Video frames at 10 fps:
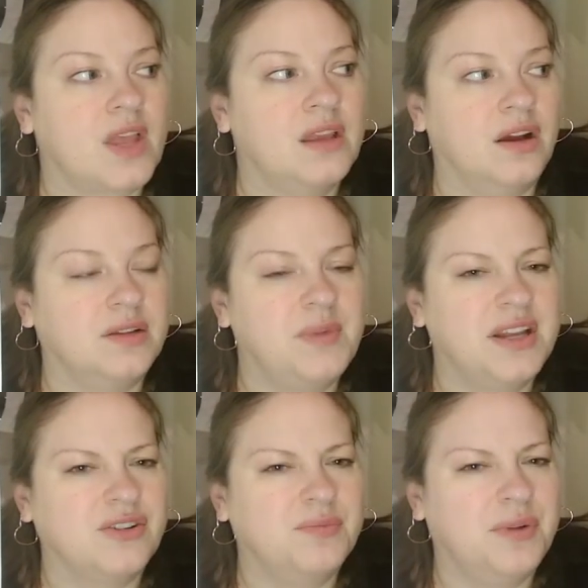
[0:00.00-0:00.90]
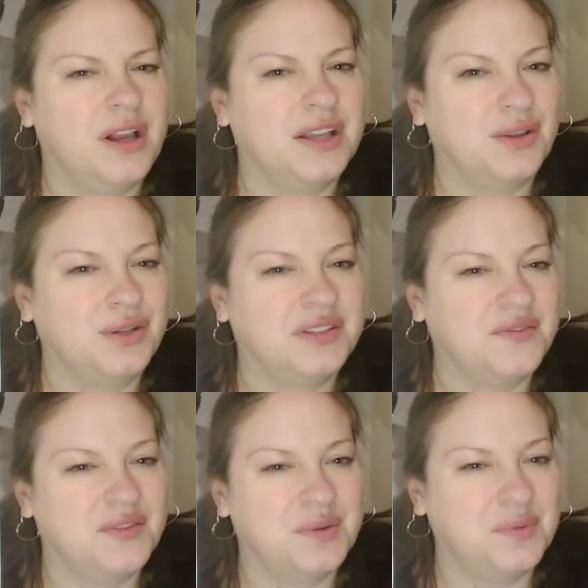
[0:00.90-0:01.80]
know, because mine are probably a little
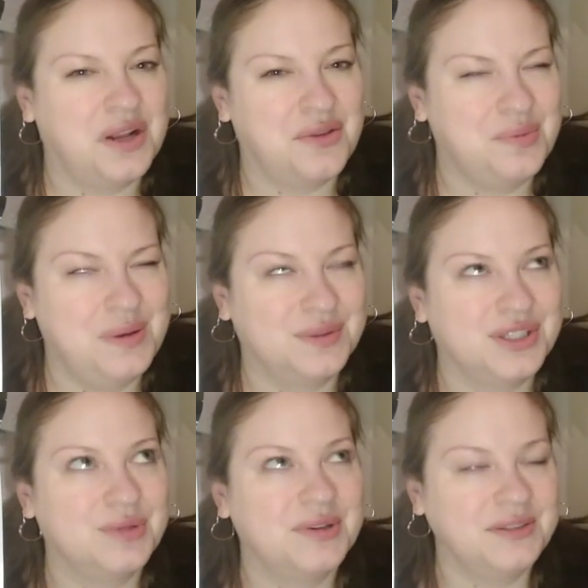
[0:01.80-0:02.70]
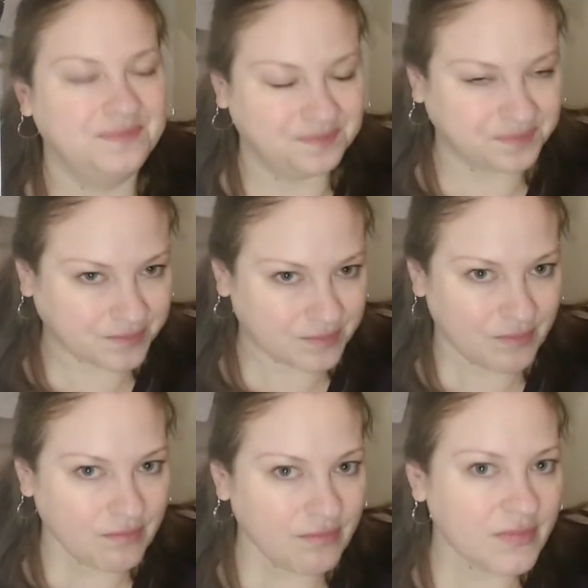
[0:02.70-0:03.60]
different than what other people do, but
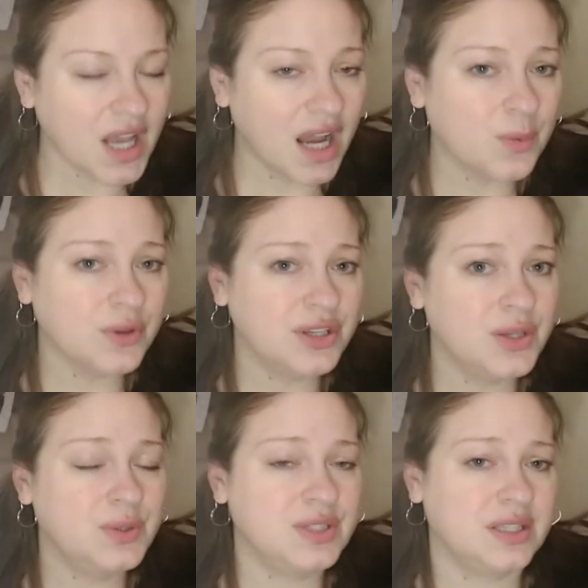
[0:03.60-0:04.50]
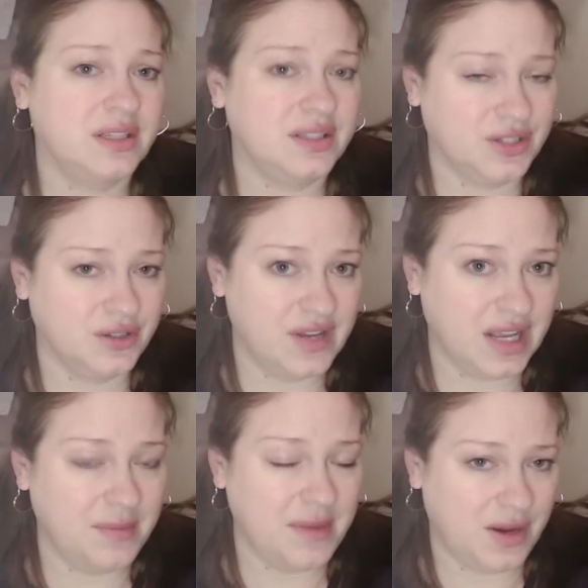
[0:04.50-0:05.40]
I will use the
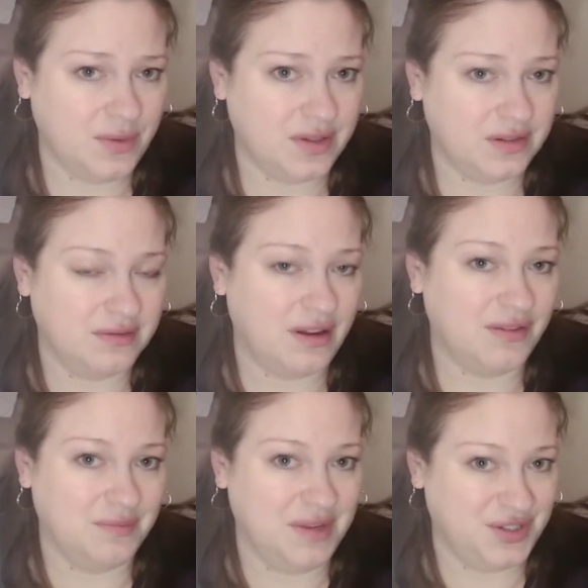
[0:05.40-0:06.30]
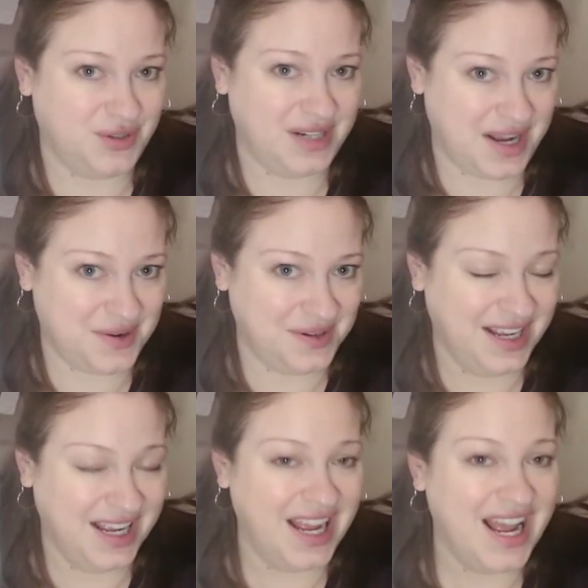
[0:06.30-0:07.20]
serving amount. I'll measure it out,
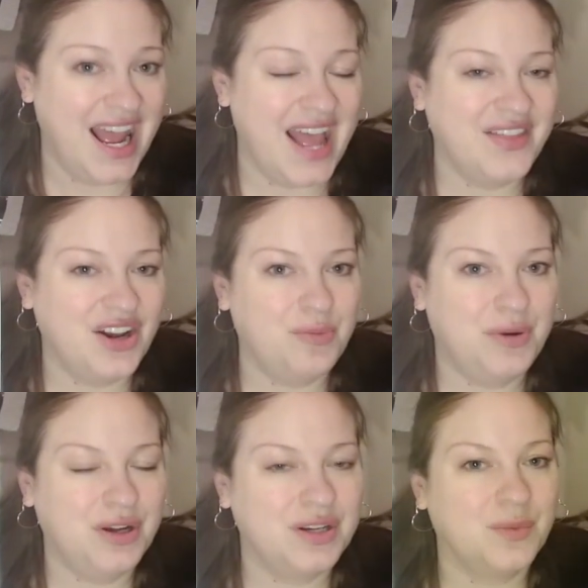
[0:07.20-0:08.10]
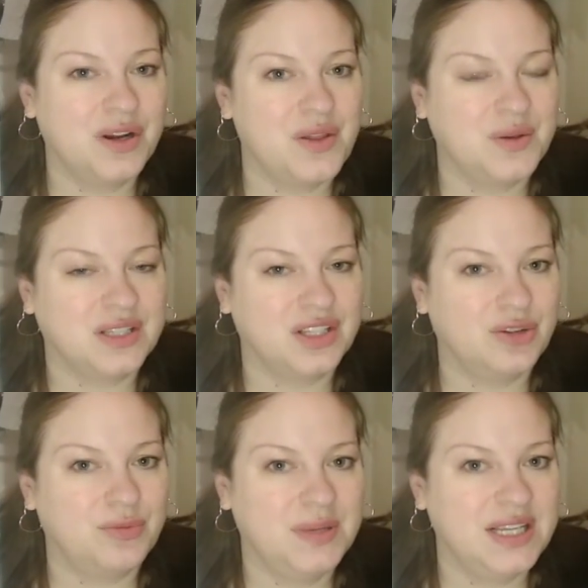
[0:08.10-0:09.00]
and then I'll put one of those
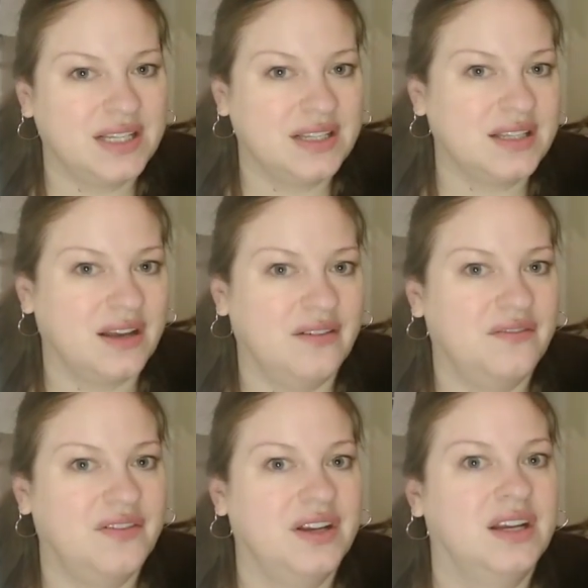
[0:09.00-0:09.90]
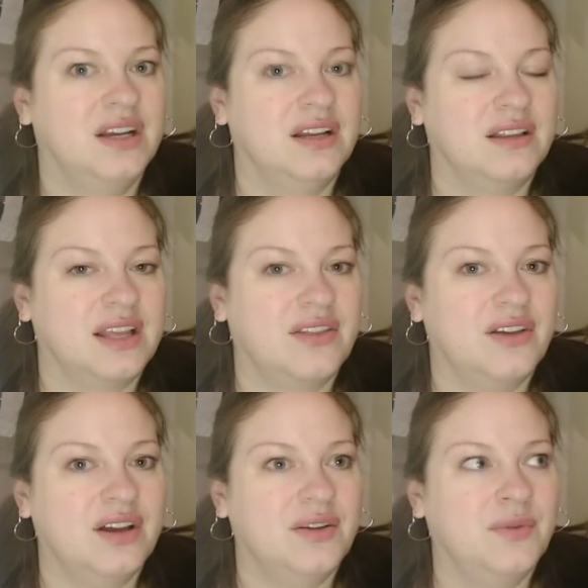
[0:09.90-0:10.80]
little pieces of like
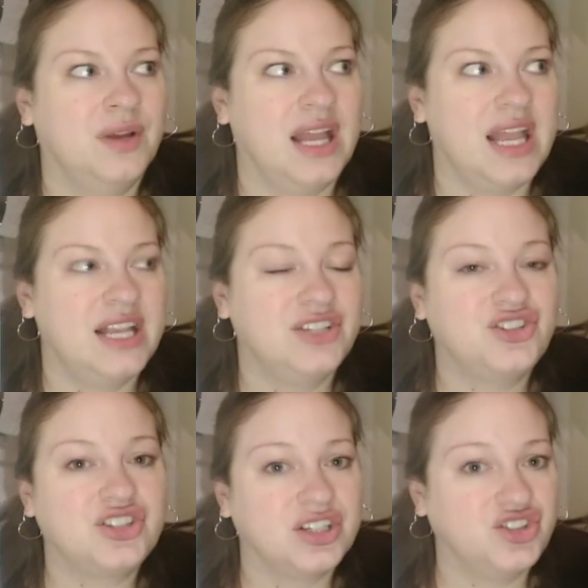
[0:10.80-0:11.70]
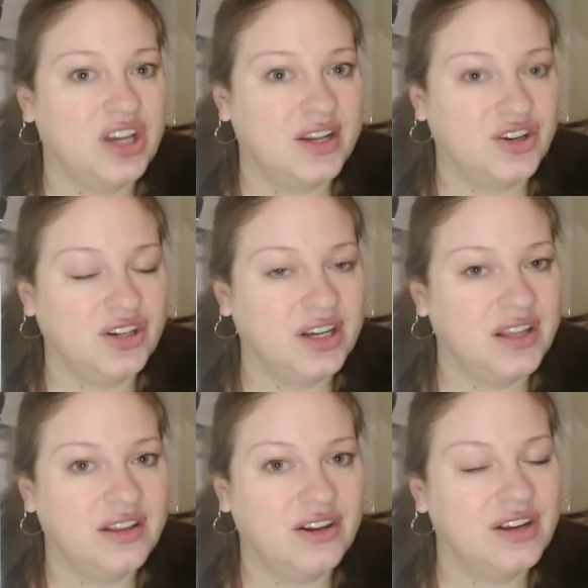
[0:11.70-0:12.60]
the aged cheddar
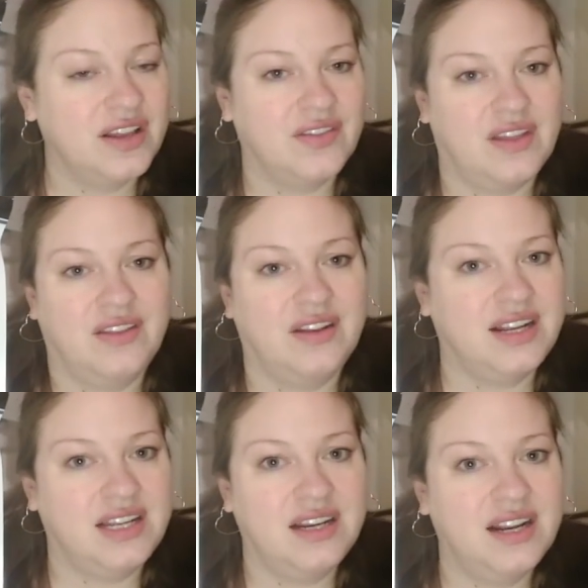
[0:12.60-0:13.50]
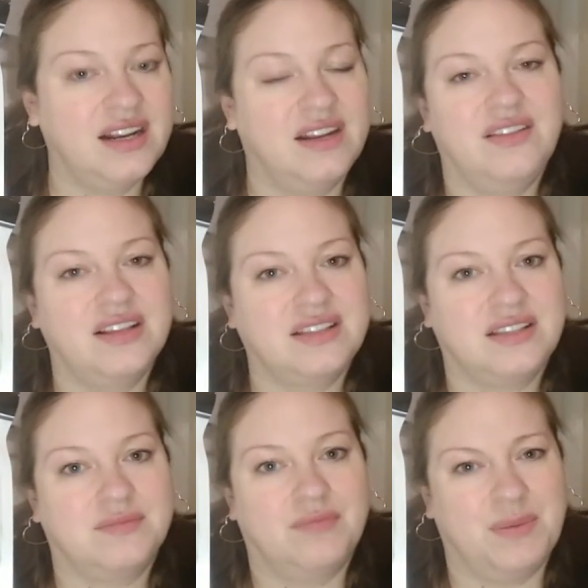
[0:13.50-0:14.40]
in there, and then I eat it, and
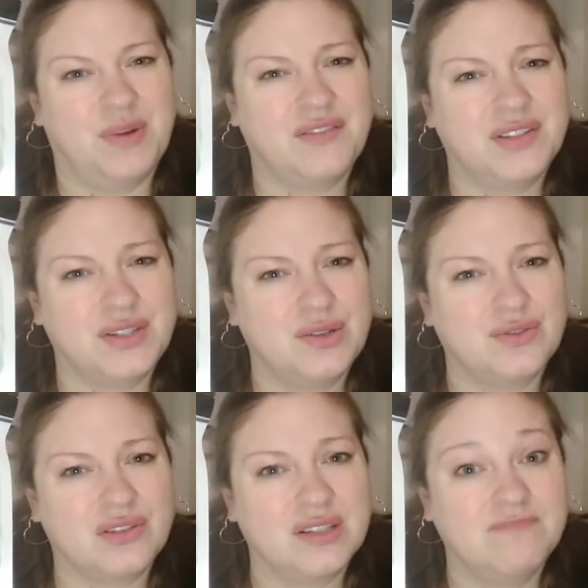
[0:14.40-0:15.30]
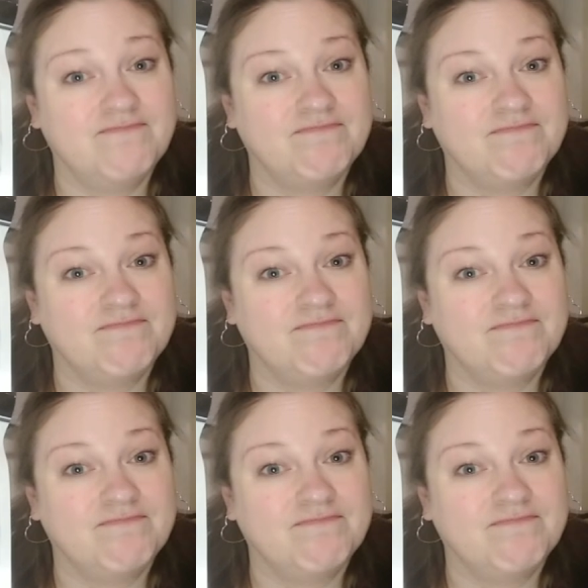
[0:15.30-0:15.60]
that's my breakfast usually